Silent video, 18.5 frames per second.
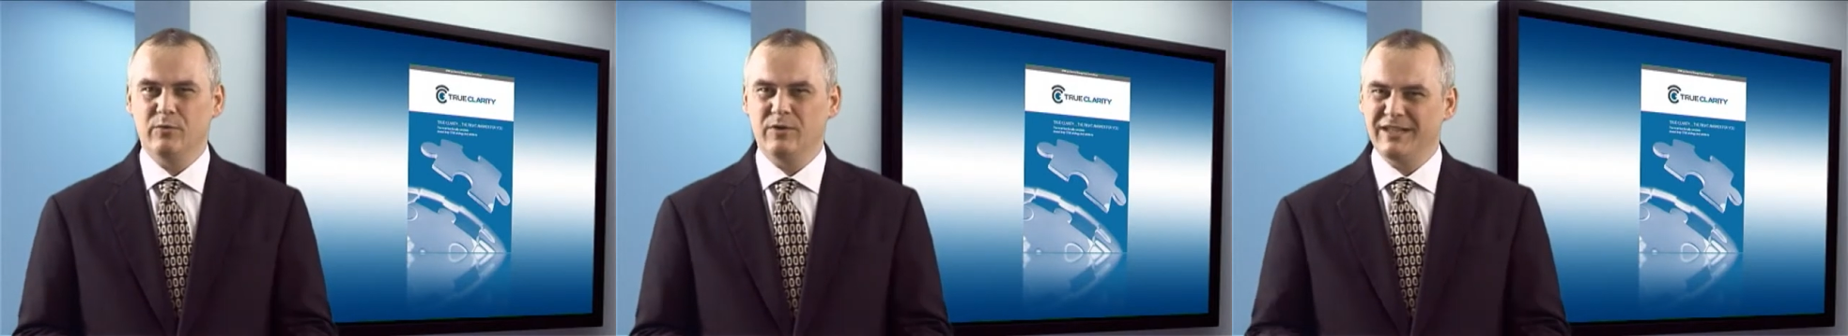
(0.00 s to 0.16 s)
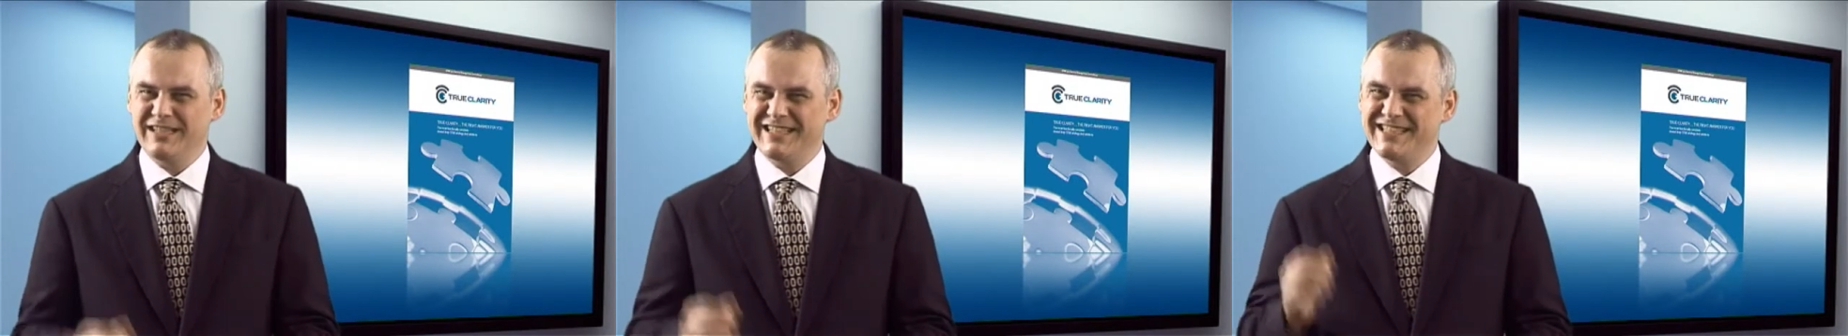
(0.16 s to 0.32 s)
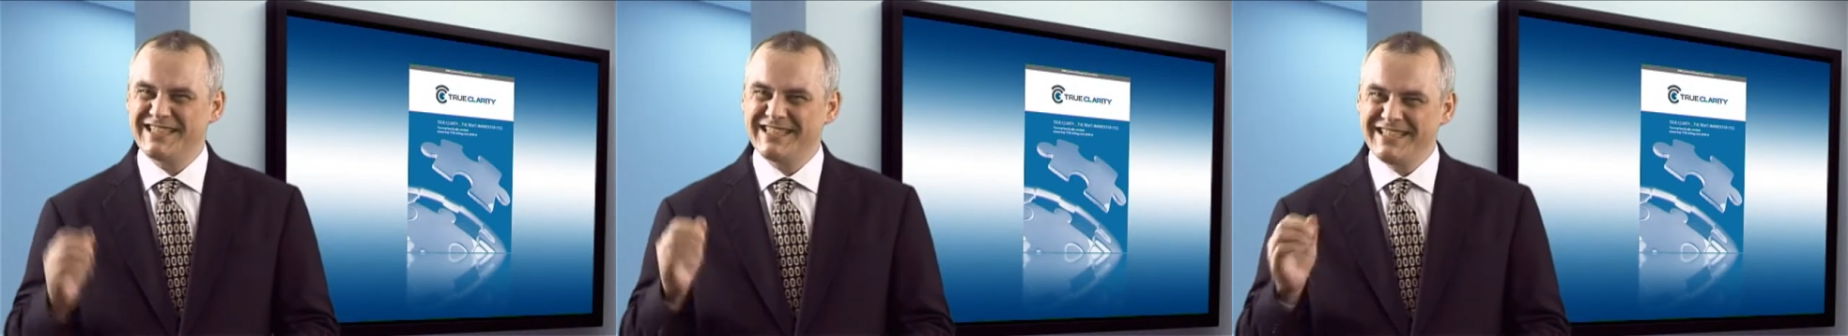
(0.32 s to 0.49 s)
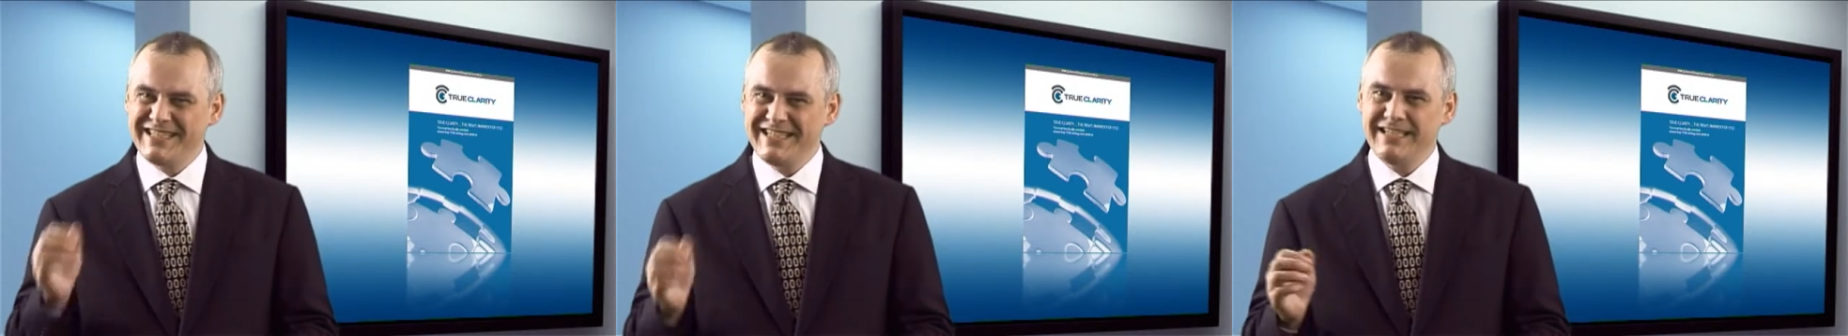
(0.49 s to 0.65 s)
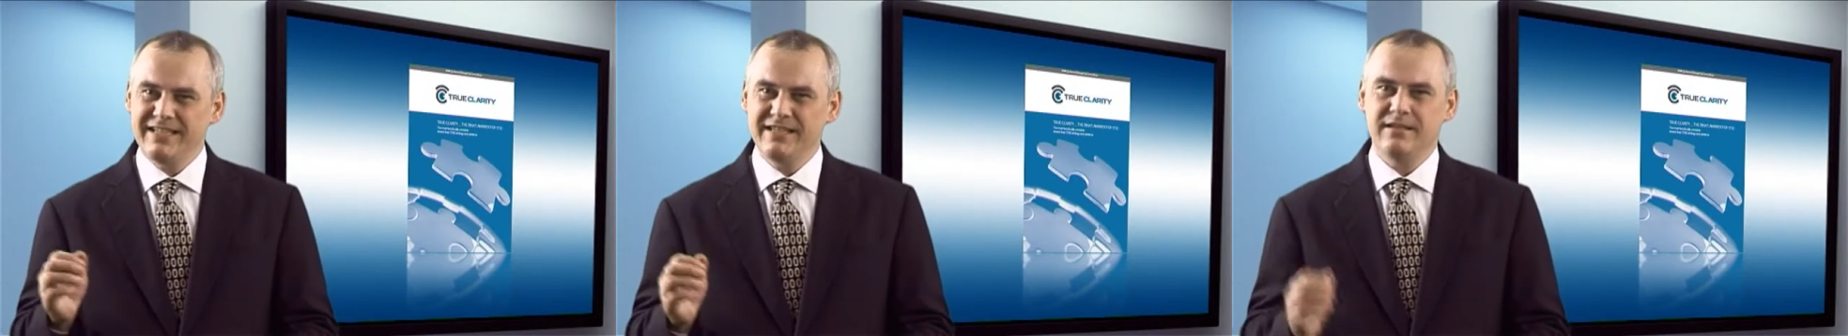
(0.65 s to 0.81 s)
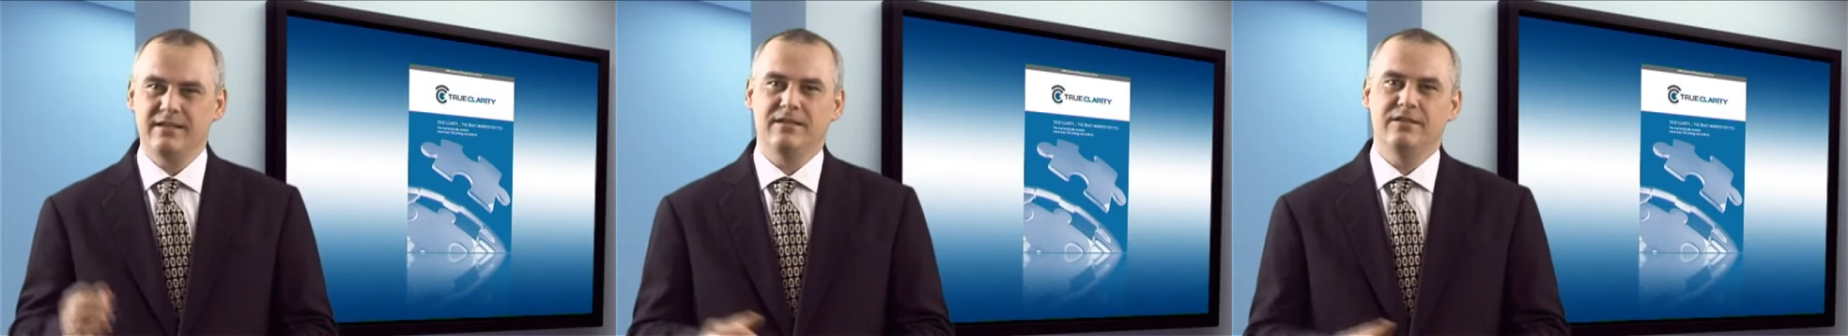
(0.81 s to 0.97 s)
will
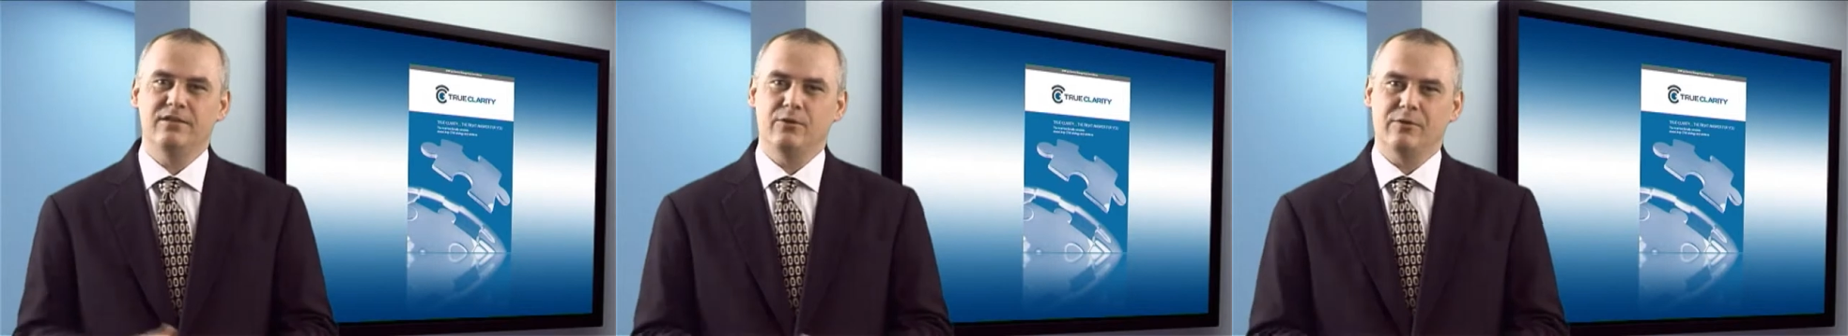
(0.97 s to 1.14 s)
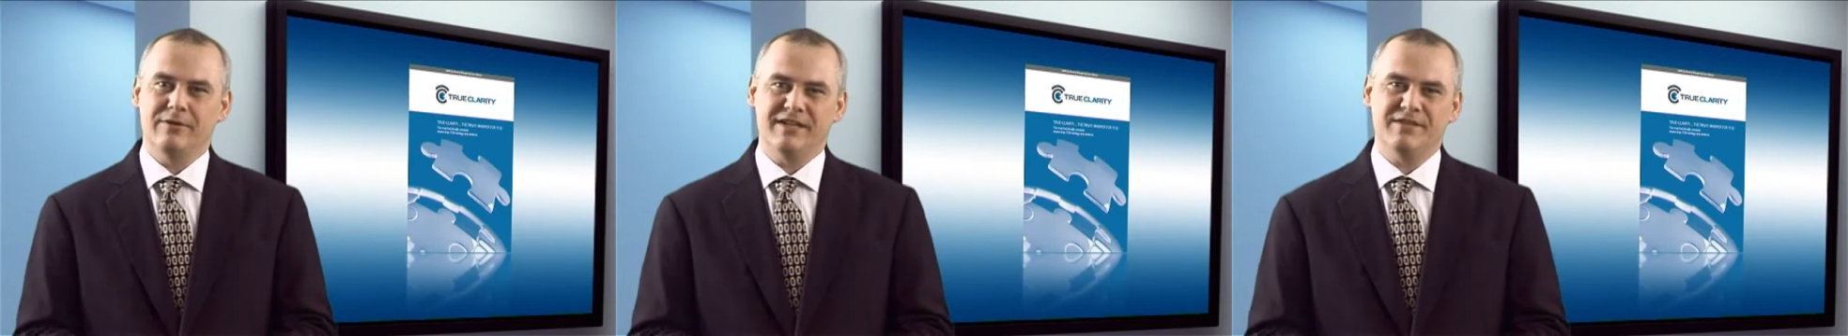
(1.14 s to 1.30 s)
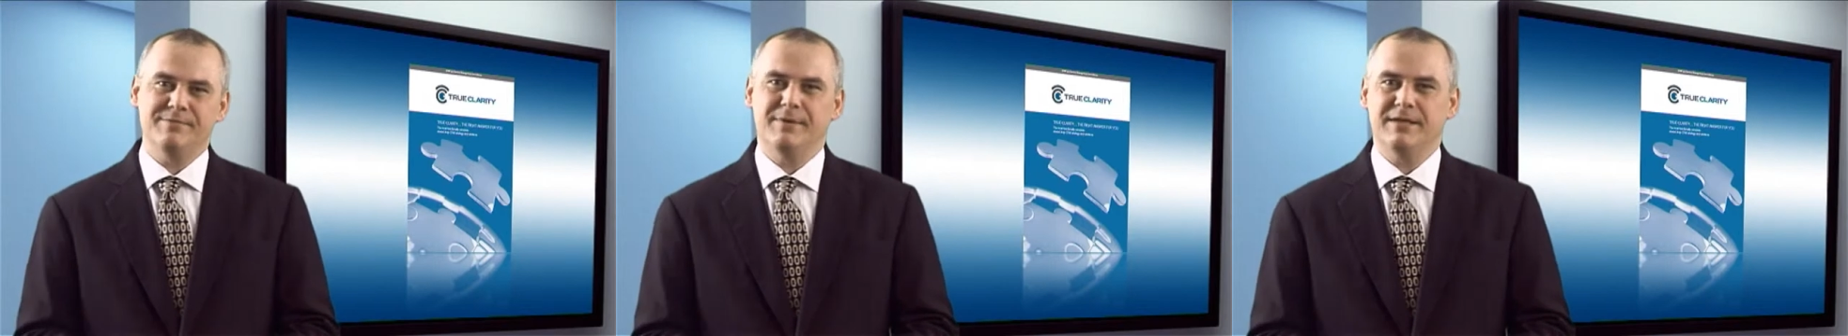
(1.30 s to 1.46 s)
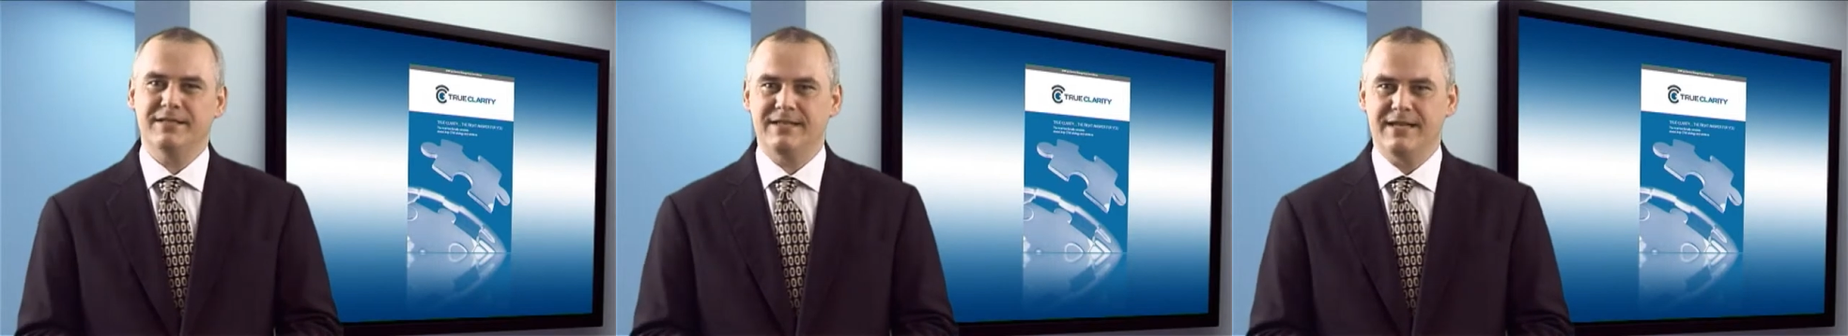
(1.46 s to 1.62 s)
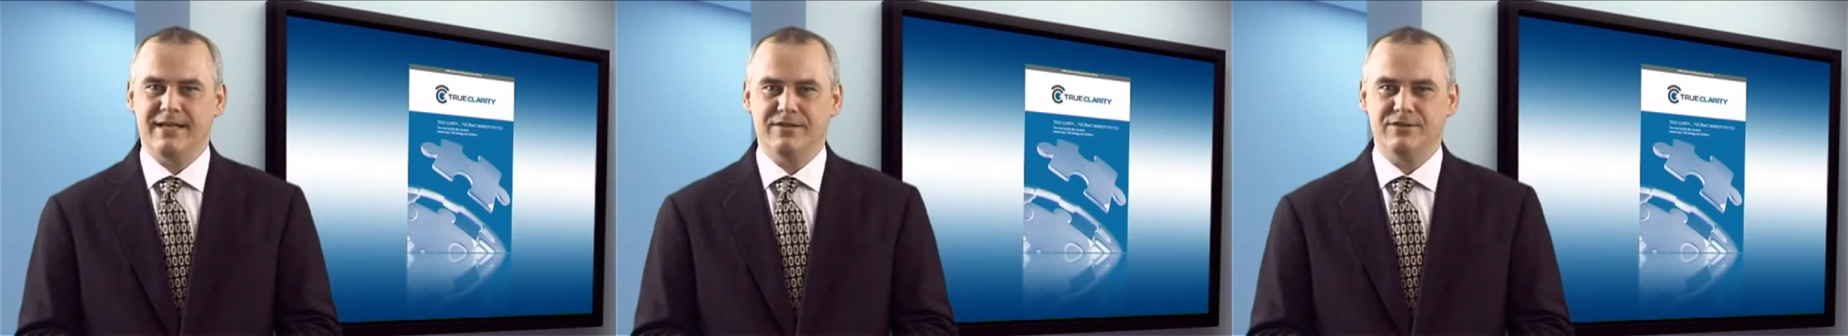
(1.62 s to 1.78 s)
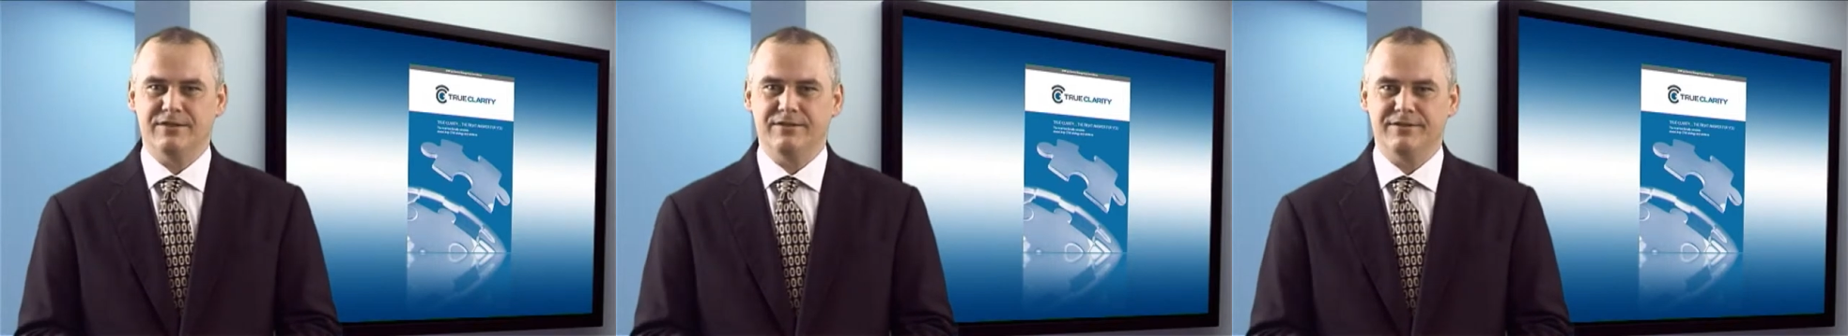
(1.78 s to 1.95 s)
exceed your
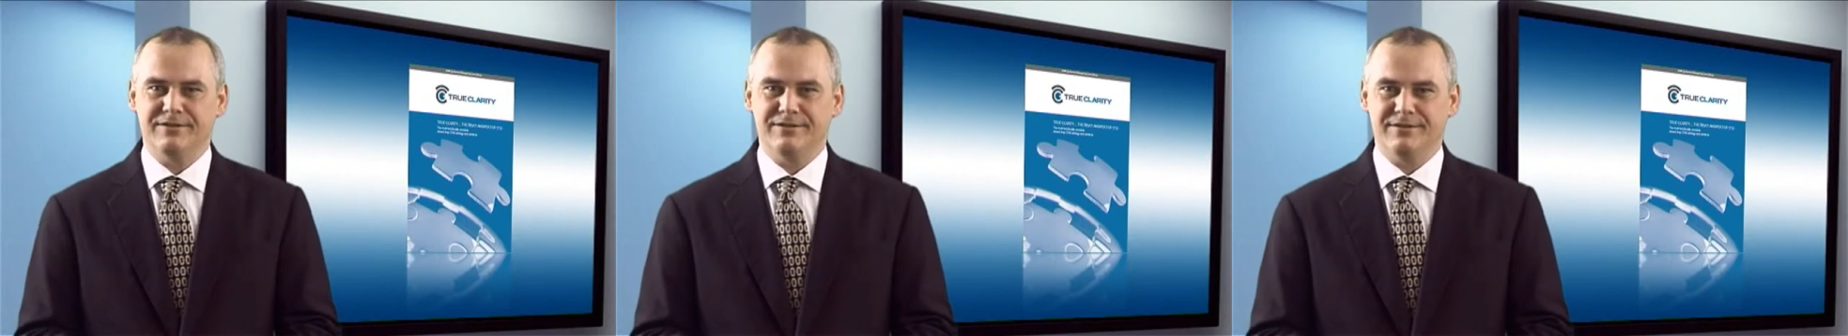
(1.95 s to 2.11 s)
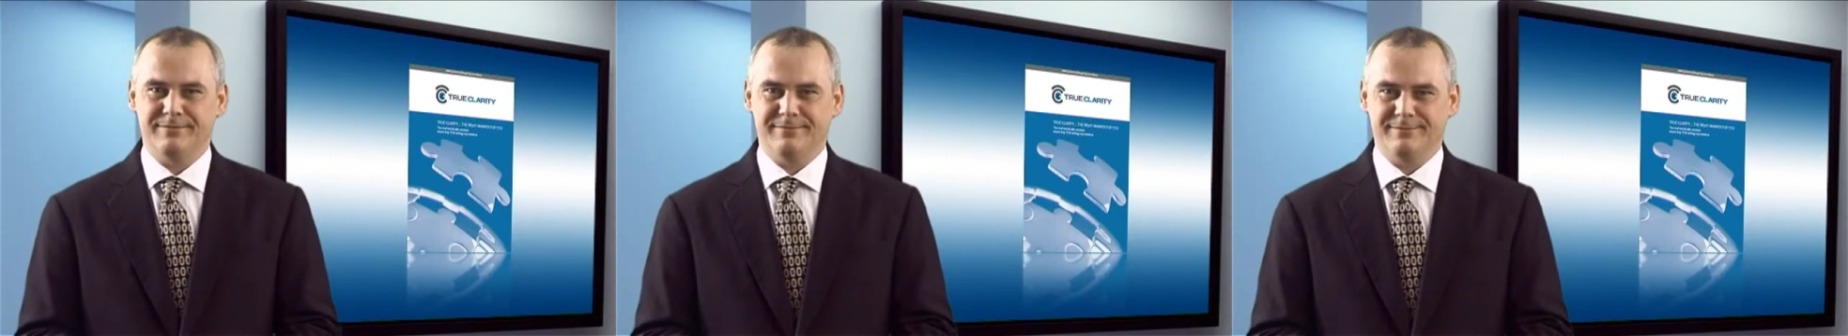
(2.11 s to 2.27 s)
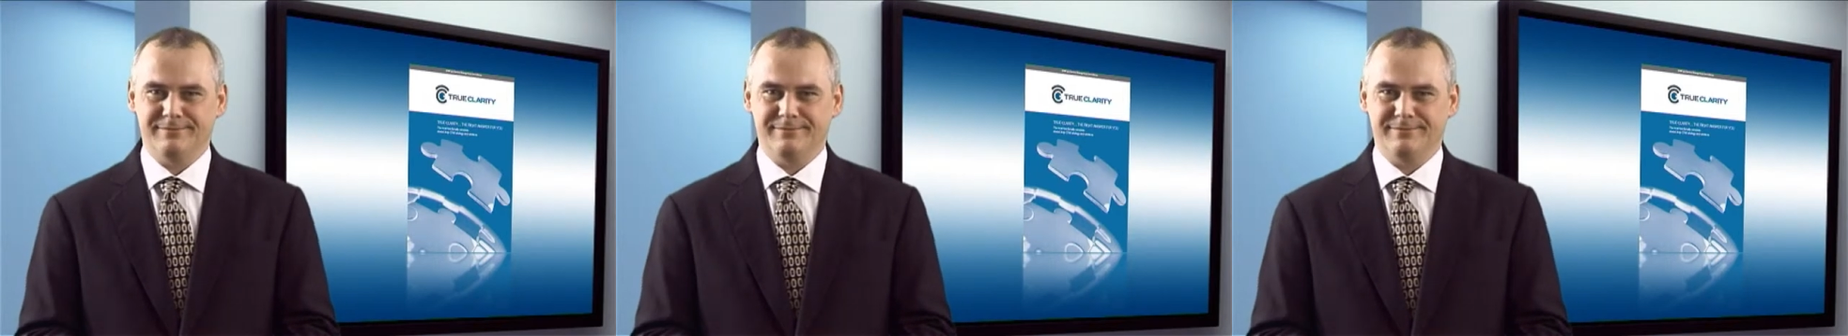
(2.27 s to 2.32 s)
expectations.